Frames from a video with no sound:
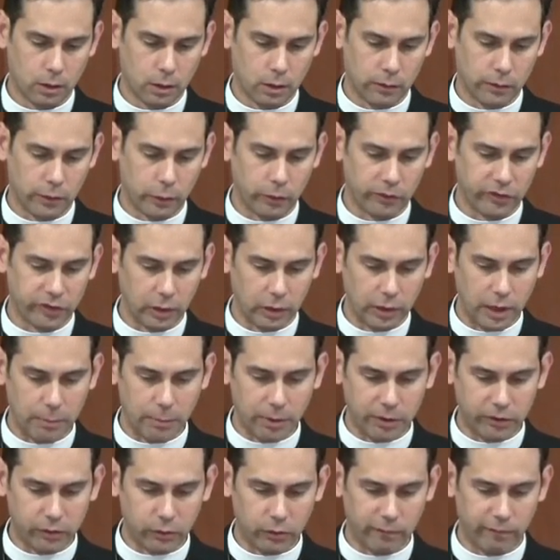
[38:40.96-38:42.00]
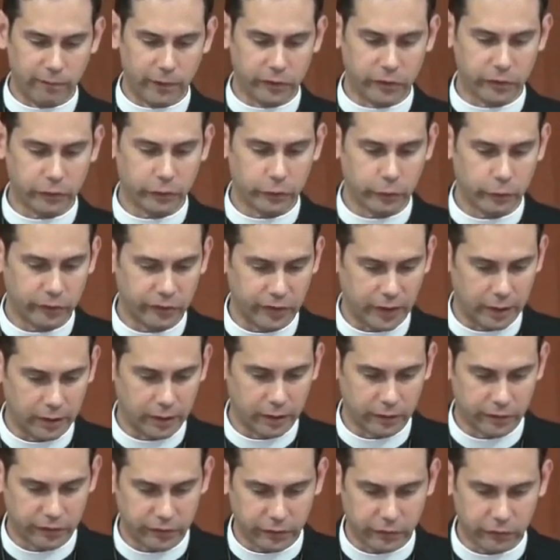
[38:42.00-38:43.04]
There is a limit to the visitors' and
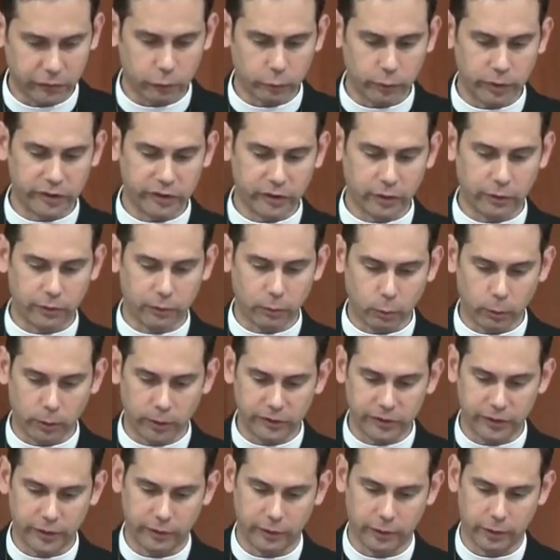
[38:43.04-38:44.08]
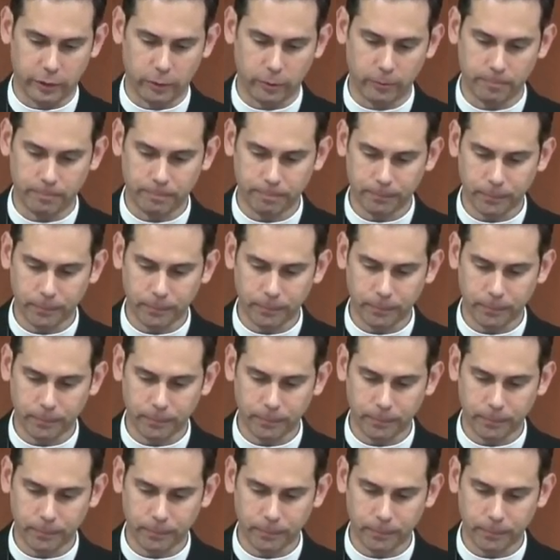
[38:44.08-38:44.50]
consistory's authority, though.